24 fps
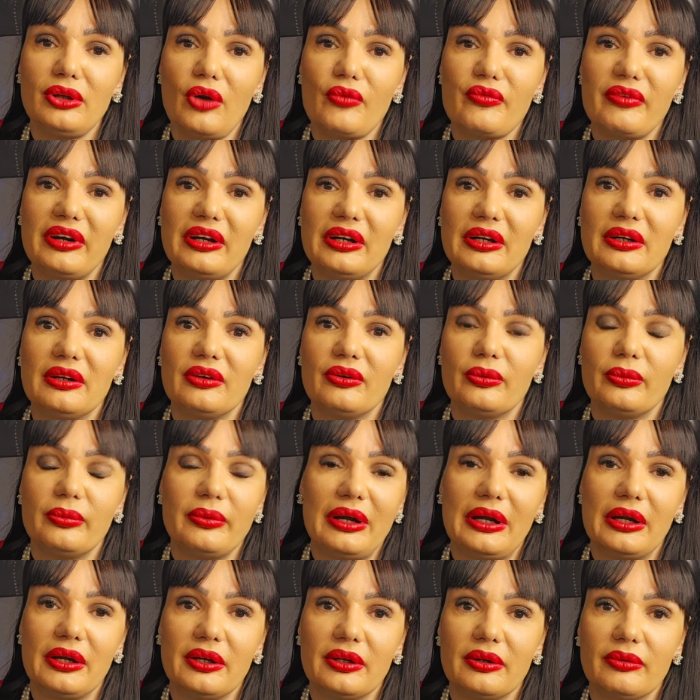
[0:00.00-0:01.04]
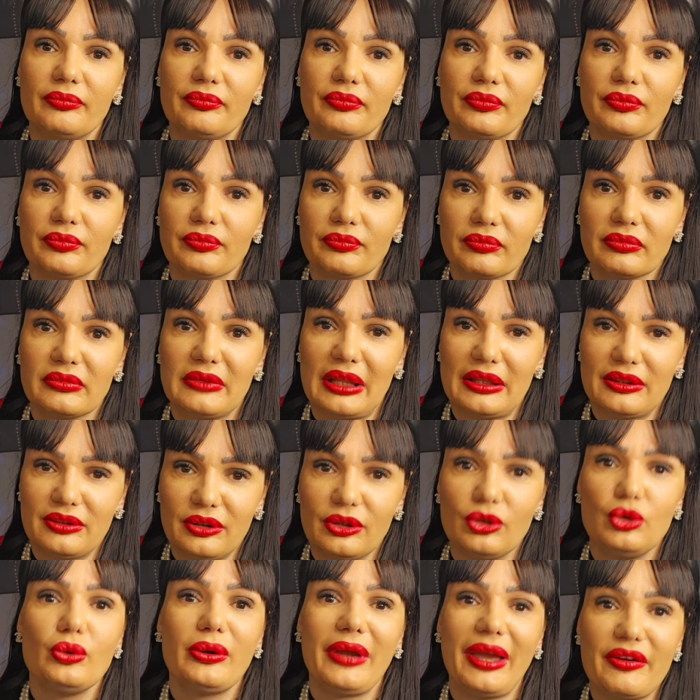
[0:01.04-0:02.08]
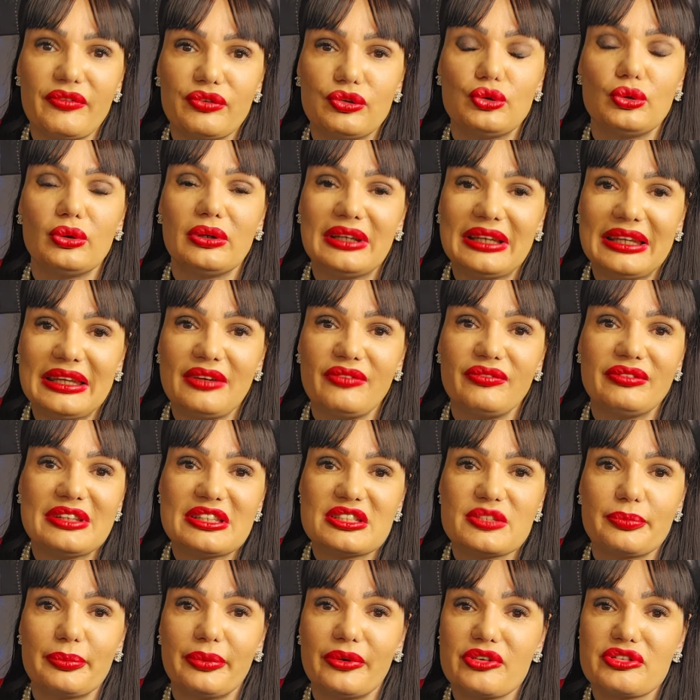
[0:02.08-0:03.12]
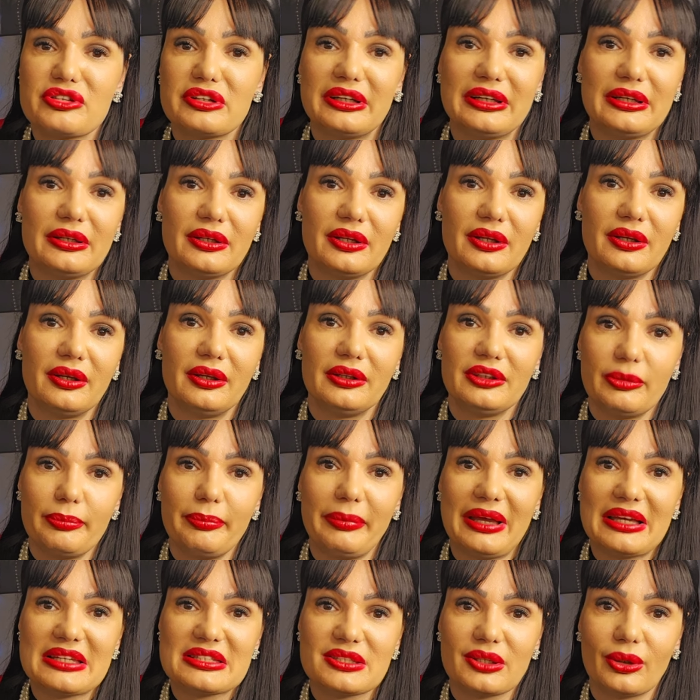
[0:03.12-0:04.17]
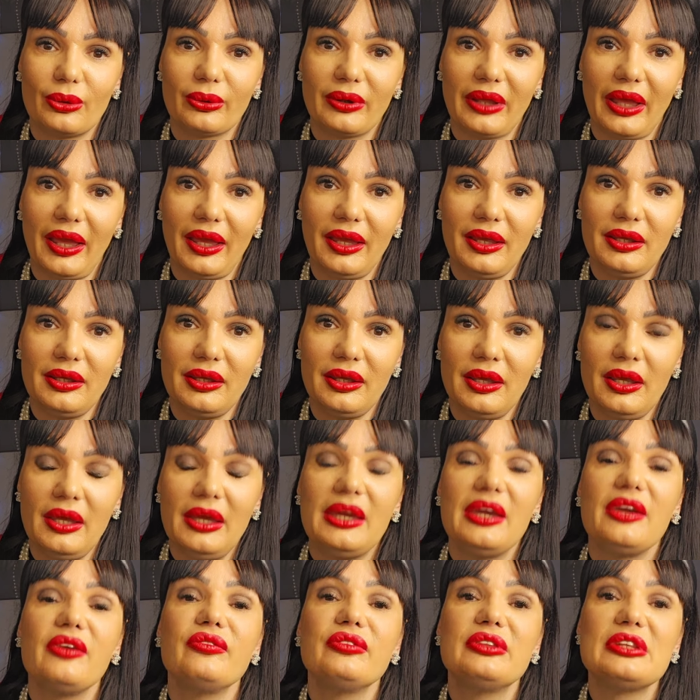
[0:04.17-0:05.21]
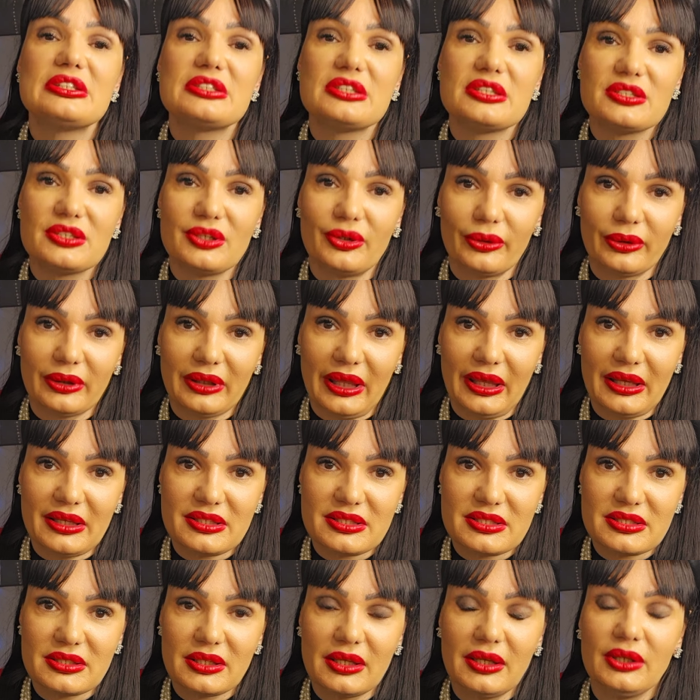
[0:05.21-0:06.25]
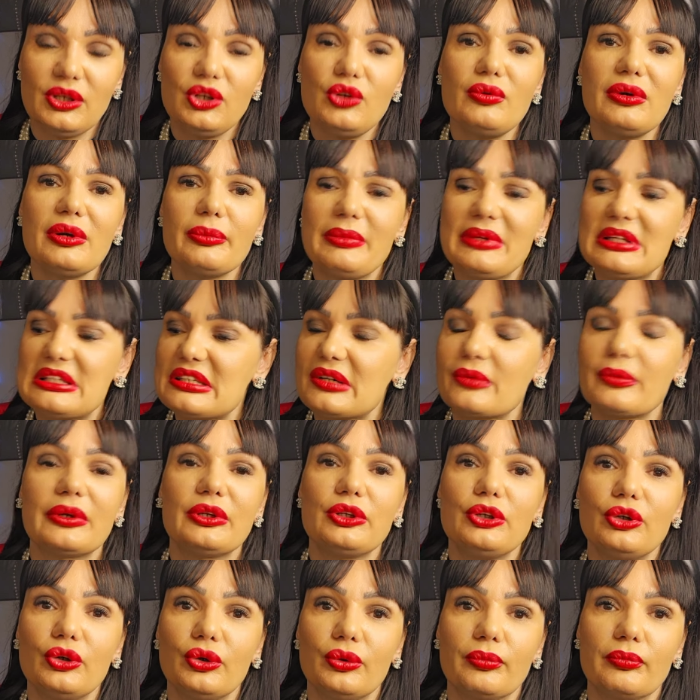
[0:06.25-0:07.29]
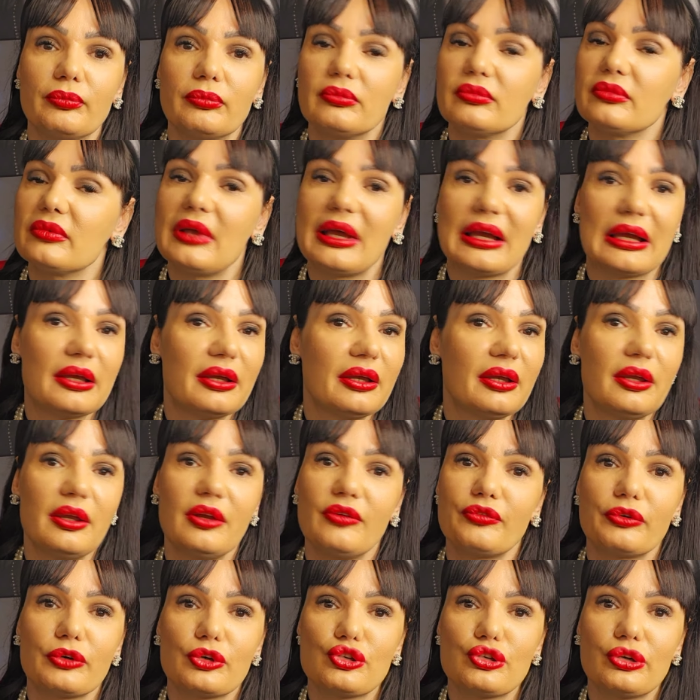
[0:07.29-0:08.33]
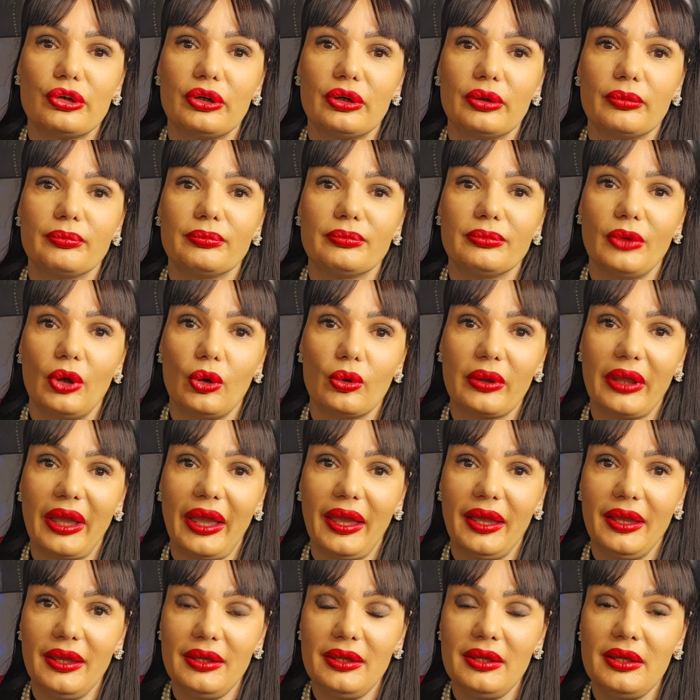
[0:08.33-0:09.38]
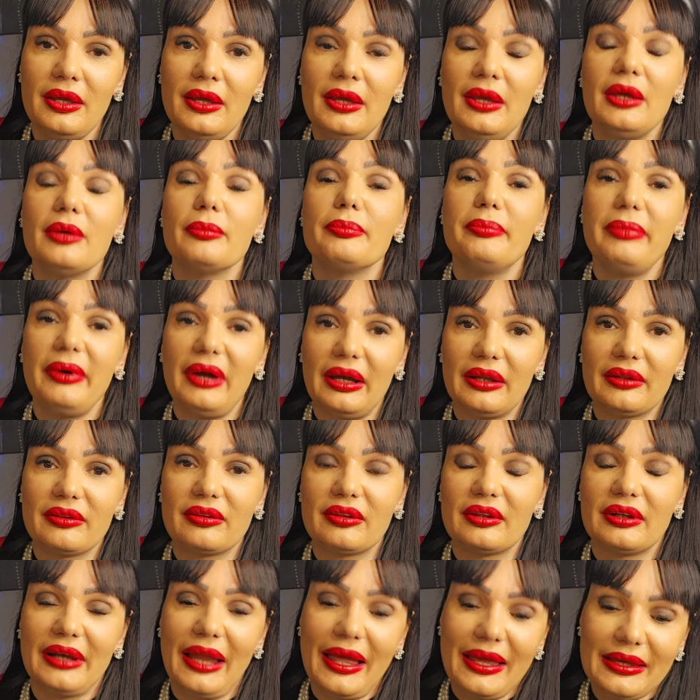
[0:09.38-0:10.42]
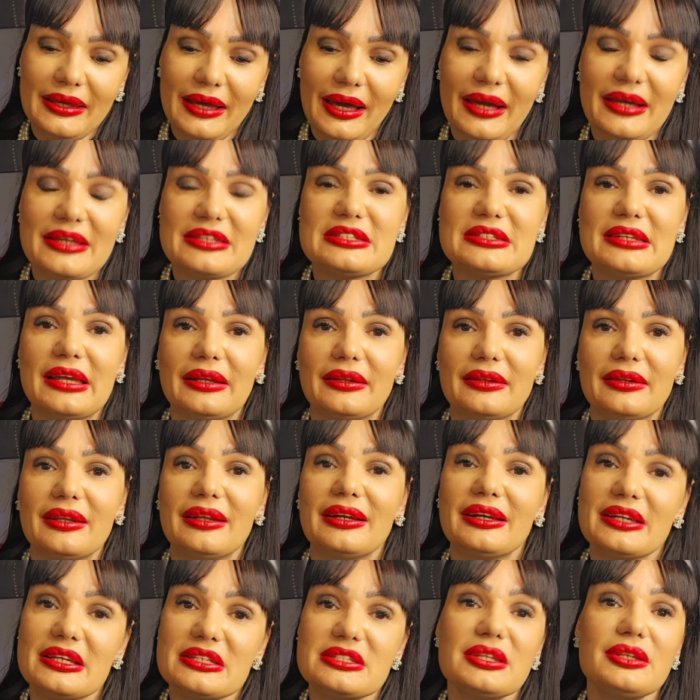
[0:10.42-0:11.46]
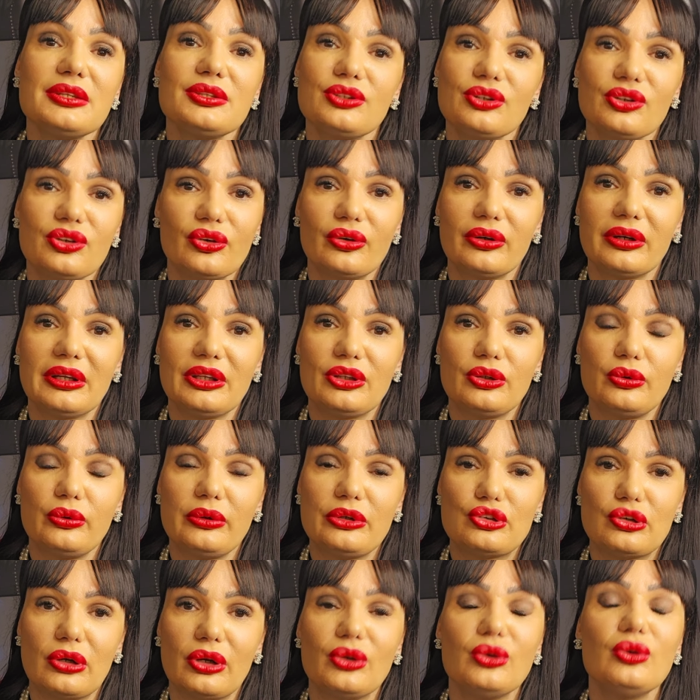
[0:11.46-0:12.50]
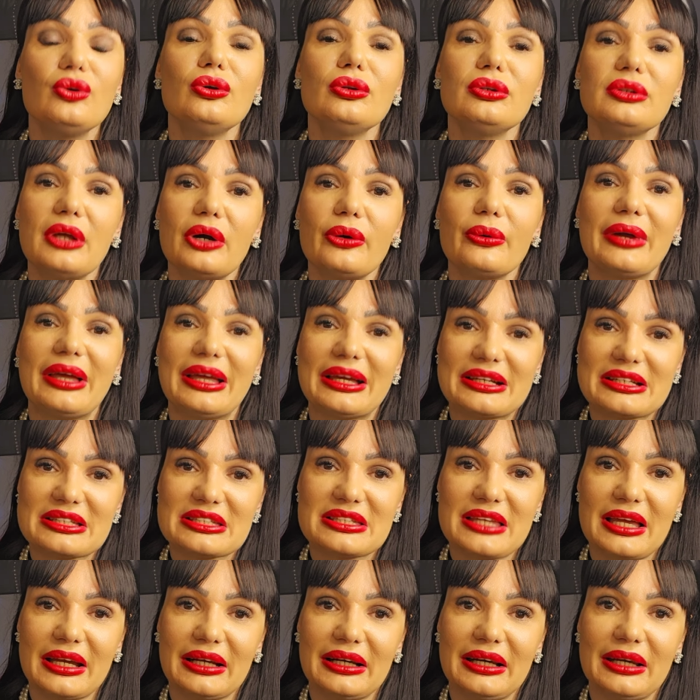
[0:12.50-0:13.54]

that you have to leave this person in the past, okay? If this is your case, you will meet someone new, for sure. Okay, but like I said, listen to your intuition. You know exactly